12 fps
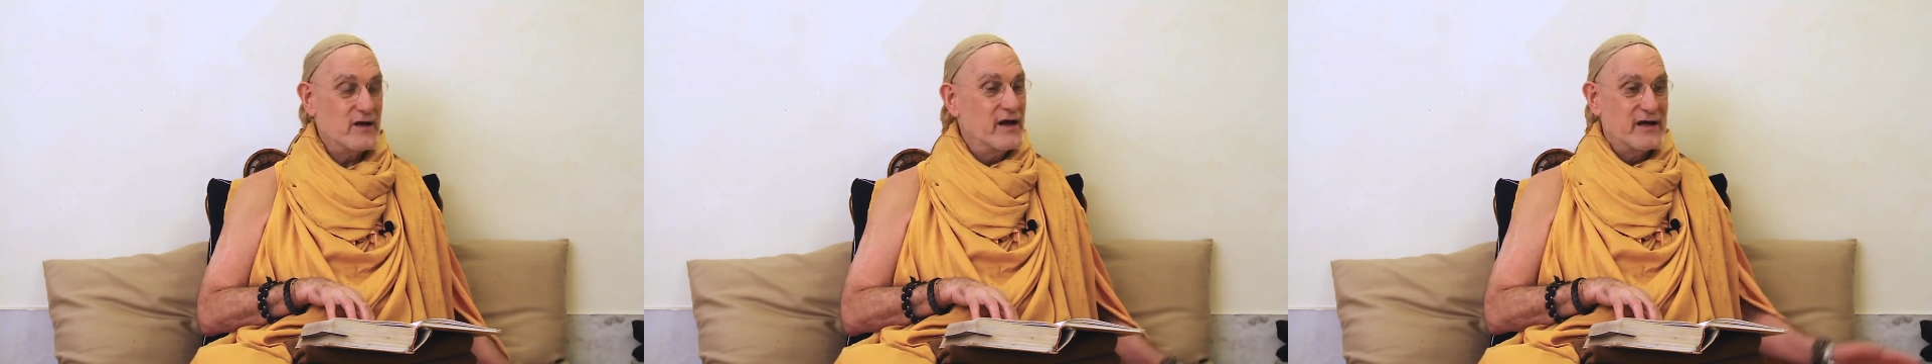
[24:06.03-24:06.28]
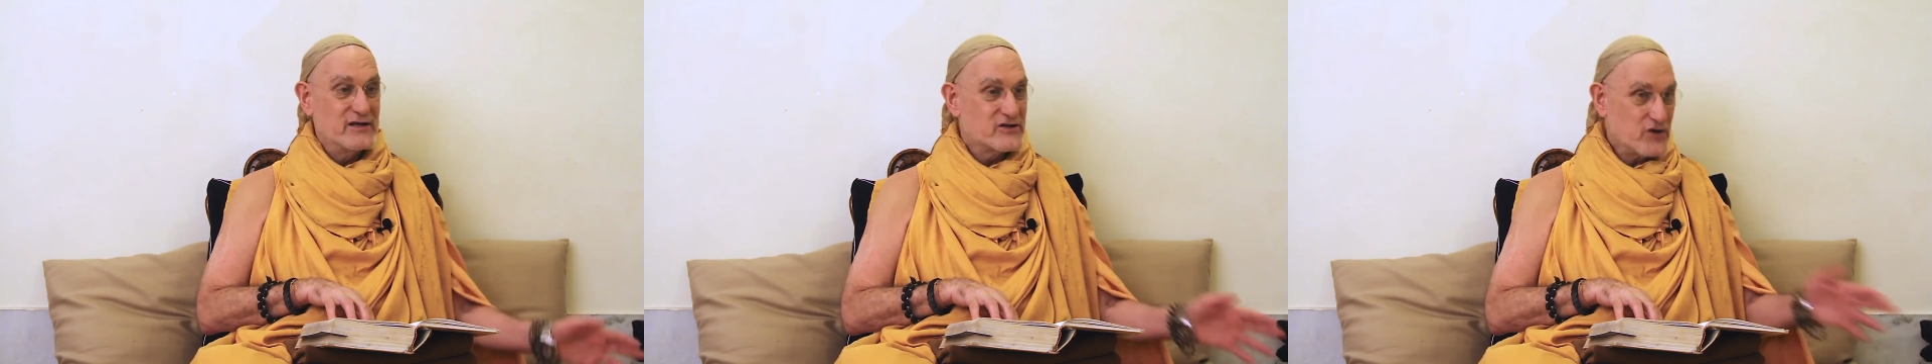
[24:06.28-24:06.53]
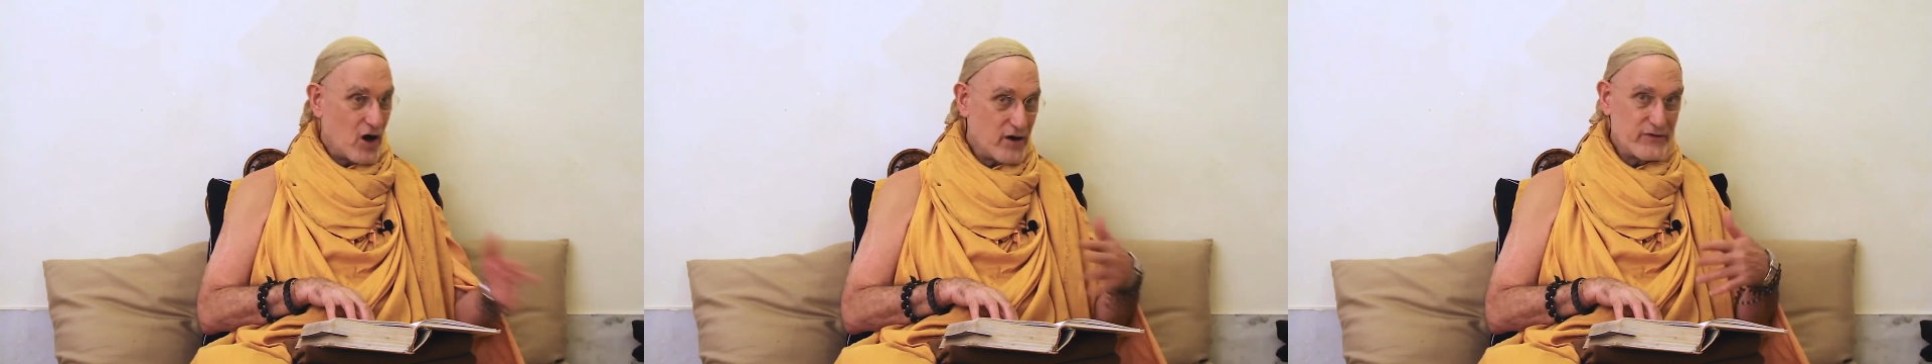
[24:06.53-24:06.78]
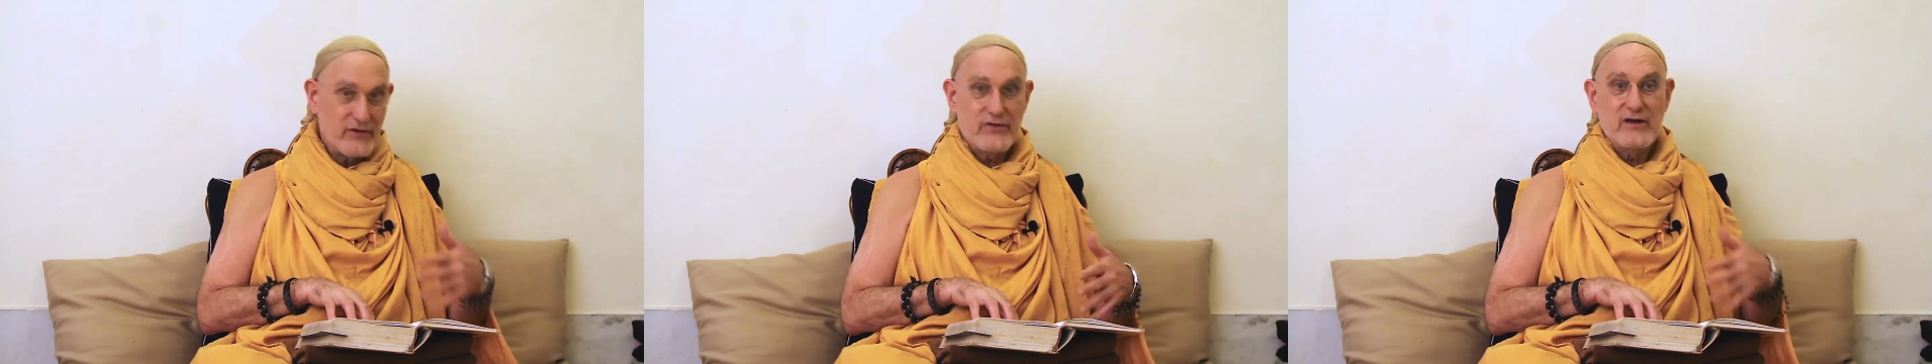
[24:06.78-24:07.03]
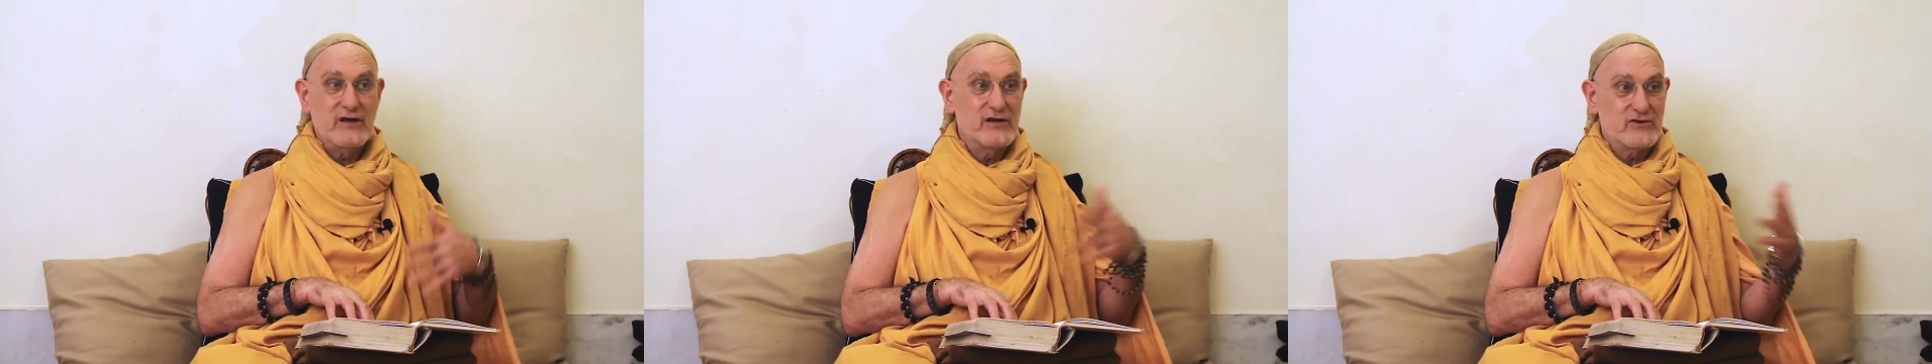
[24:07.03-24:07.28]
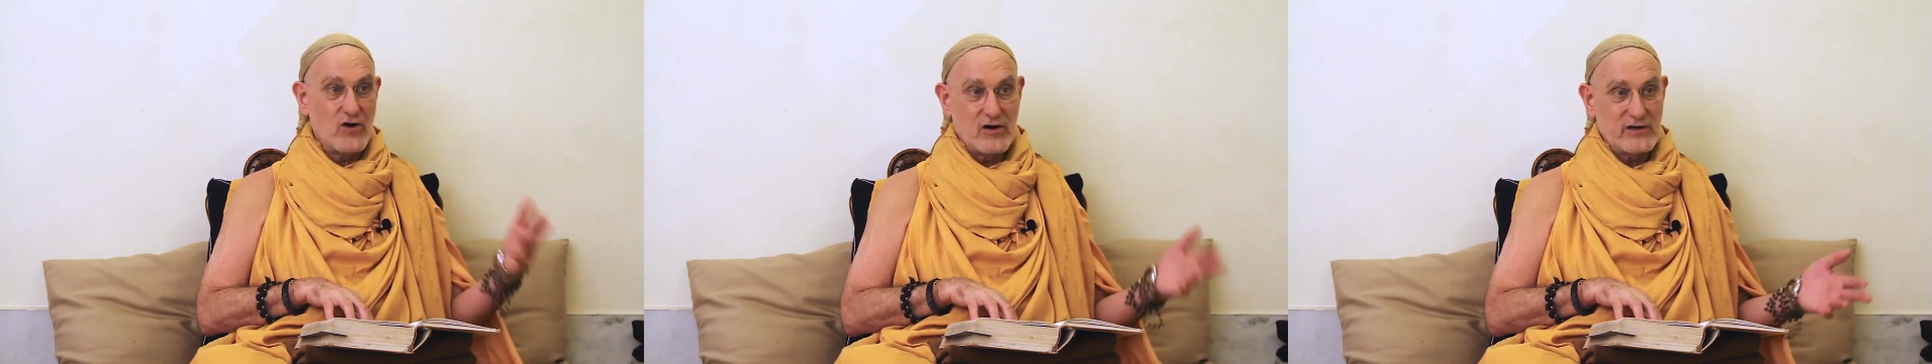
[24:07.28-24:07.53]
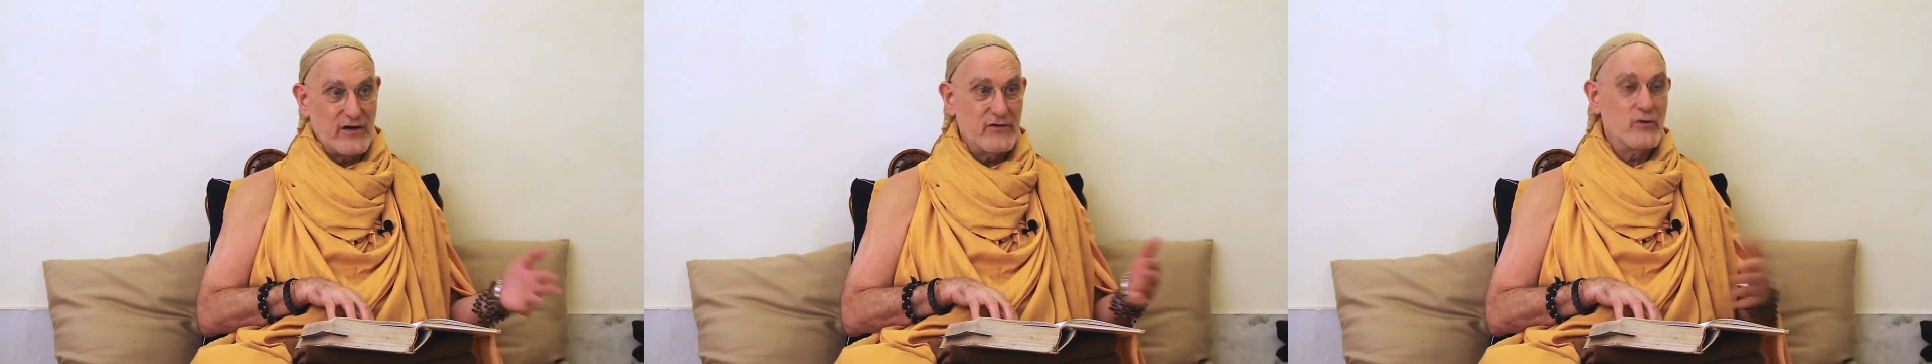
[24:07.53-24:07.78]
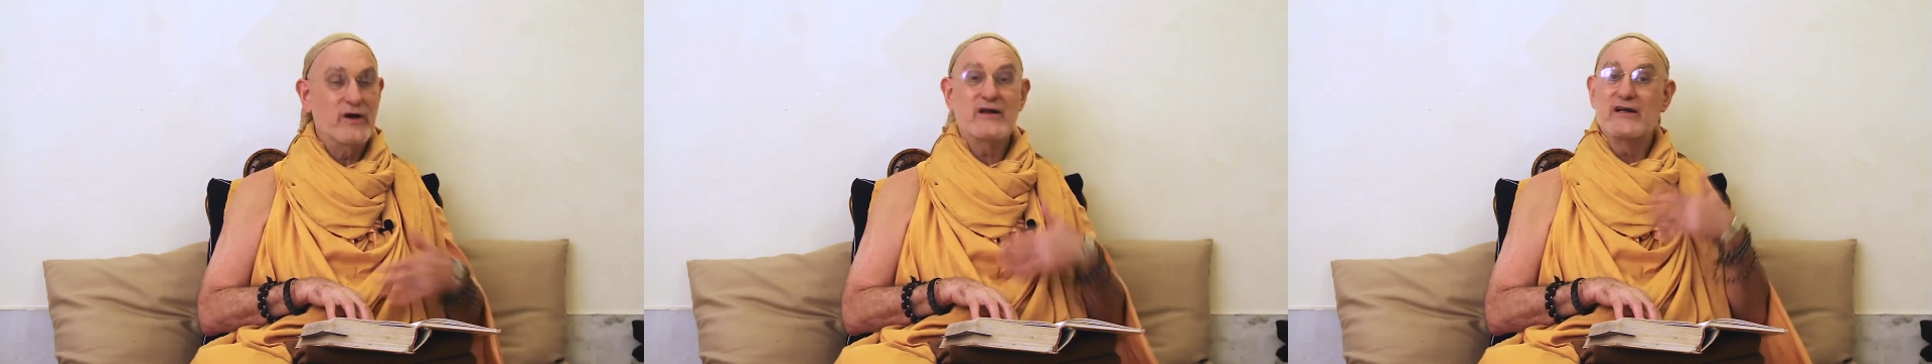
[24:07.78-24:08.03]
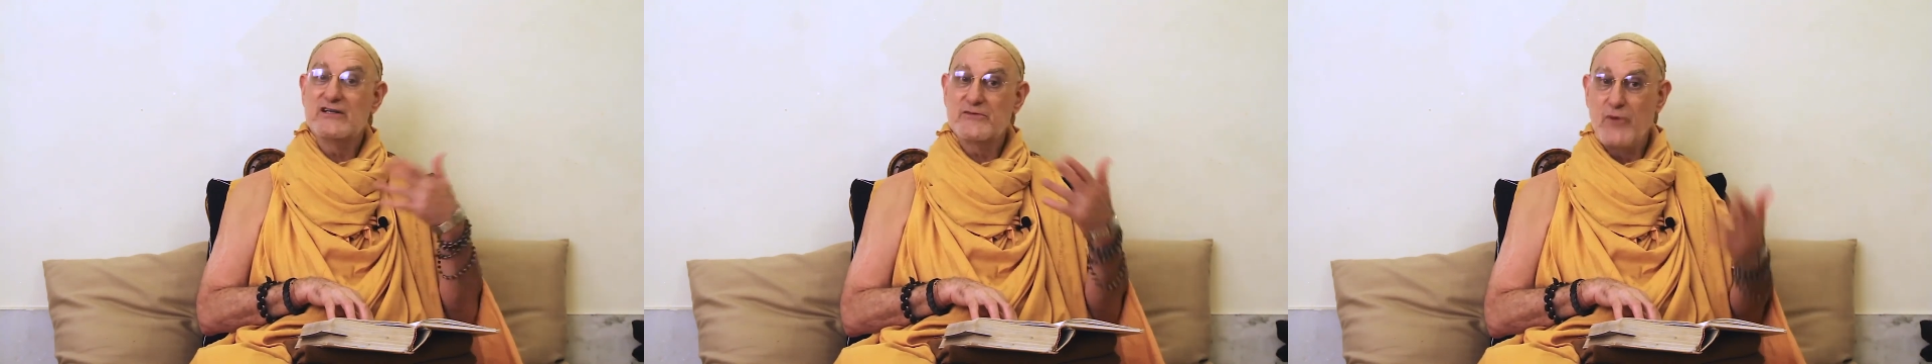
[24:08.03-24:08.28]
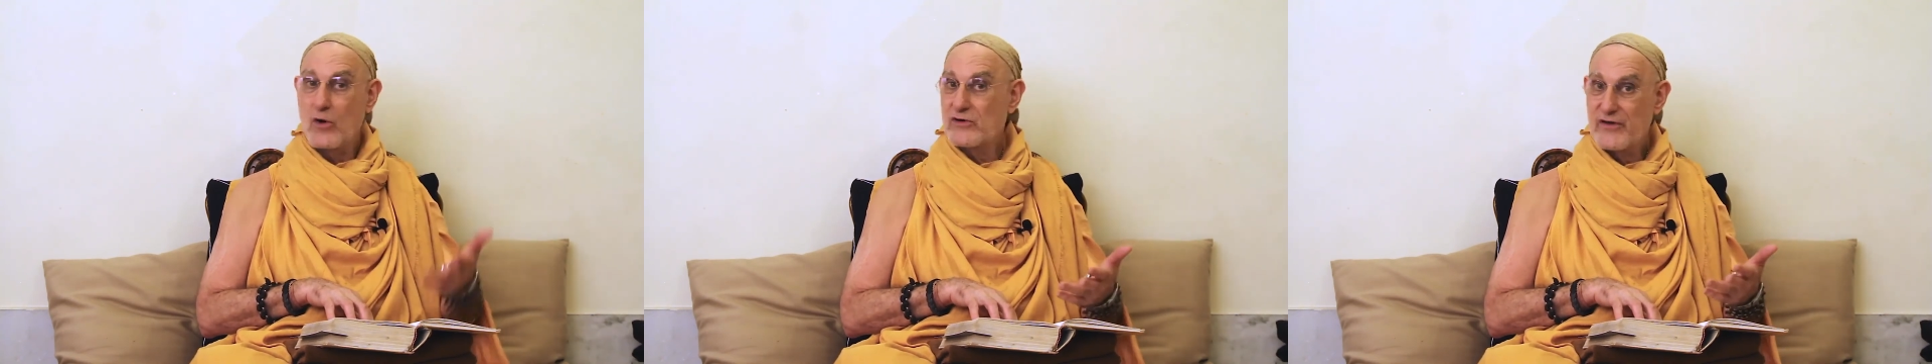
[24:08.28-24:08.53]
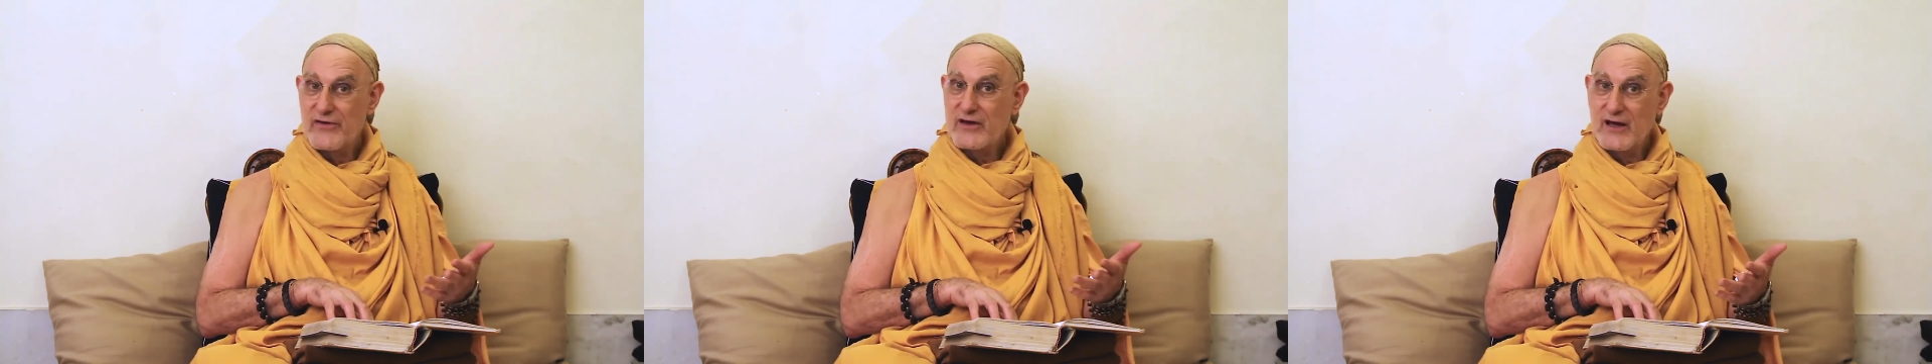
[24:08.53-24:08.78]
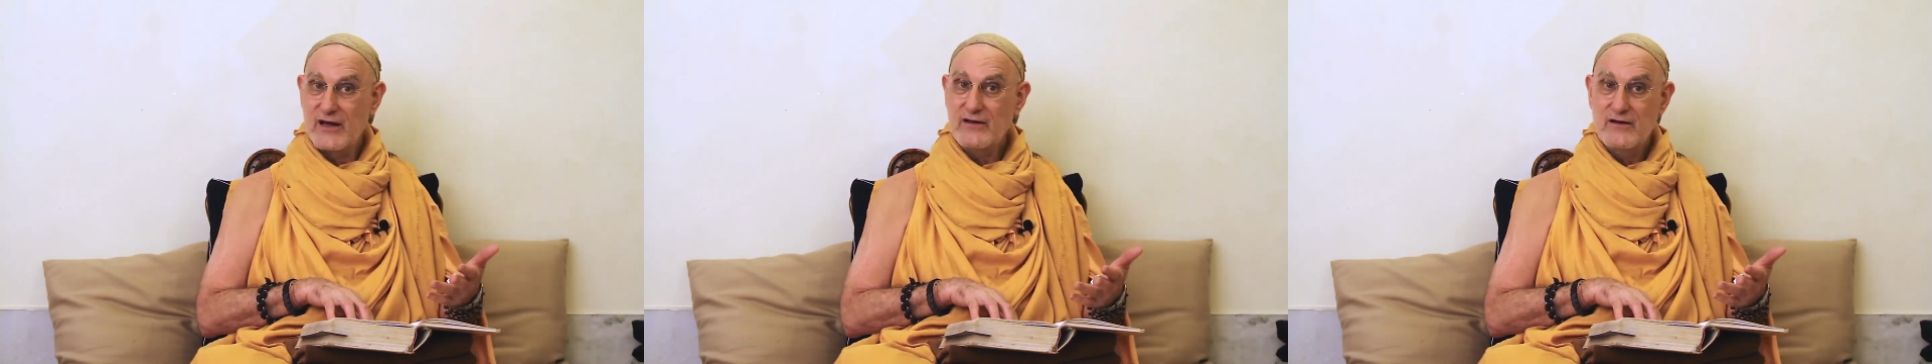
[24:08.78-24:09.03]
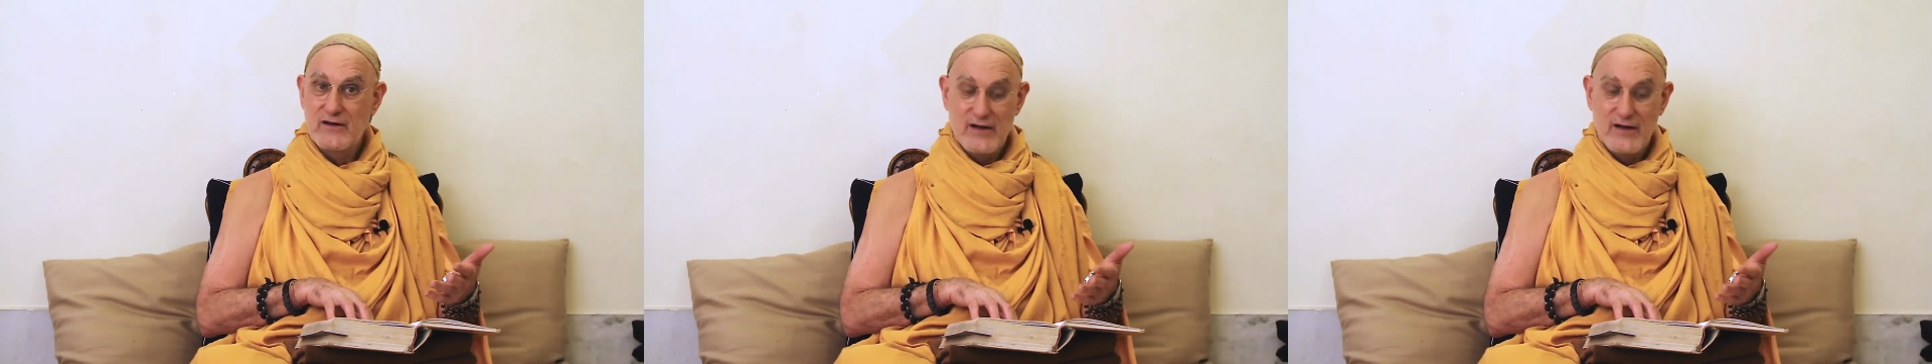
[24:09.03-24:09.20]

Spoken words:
He saw everything, he talked to everyone, he spoke to the king.